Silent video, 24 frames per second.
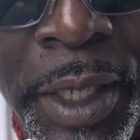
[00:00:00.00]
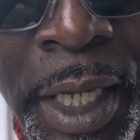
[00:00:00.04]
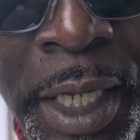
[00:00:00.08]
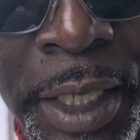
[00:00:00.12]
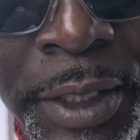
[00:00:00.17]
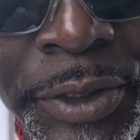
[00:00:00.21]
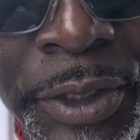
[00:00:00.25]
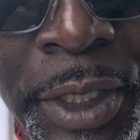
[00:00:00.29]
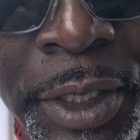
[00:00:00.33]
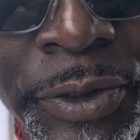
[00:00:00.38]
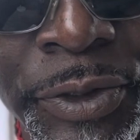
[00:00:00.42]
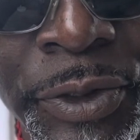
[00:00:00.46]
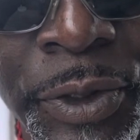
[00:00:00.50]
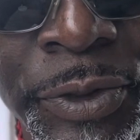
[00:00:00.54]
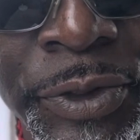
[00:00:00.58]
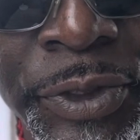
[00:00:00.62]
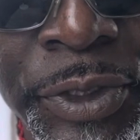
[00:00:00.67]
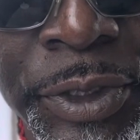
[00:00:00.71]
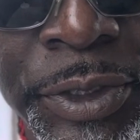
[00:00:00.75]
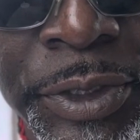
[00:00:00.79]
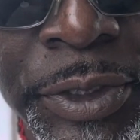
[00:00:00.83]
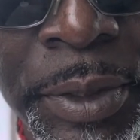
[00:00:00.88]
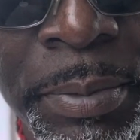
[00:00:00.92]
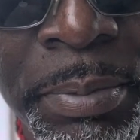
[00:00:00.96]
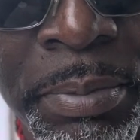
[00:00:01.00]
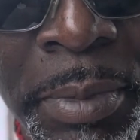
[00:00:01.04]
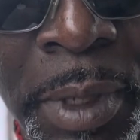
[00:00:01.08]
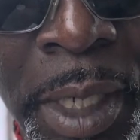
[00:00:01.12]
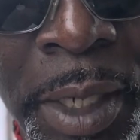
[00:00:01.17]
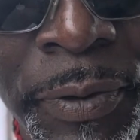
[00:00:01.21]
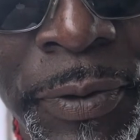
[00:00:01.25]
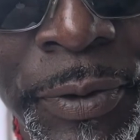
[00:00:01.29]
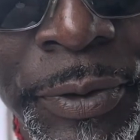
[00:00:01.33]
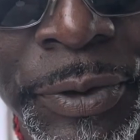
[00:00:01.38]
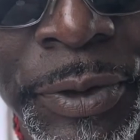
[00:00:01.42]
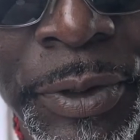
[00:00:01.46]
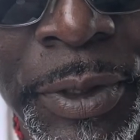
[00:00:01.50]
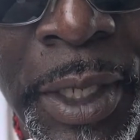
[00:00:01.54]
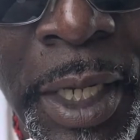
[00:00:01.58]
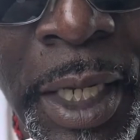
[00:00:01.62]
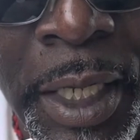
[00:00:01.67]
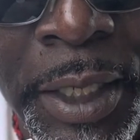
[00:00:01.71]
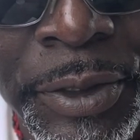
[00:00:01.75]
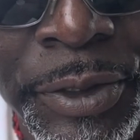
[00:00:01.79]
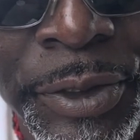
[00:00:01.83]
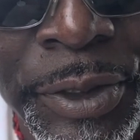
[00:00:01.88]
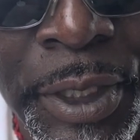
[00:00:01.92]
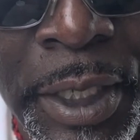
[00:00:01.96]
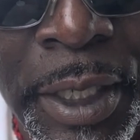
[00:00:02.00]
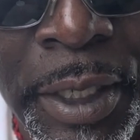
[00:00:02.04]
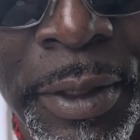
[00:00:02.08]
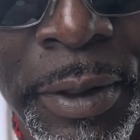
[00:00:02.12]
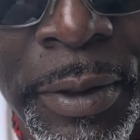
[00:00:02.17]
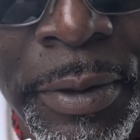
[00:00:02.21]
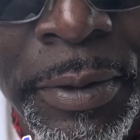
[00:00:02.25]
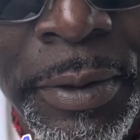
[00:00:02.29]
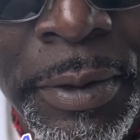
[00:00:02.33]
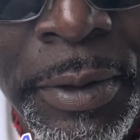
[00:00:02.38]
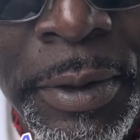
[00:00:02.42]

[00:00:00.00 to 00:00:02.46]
God's child, so she is the mother to God's child.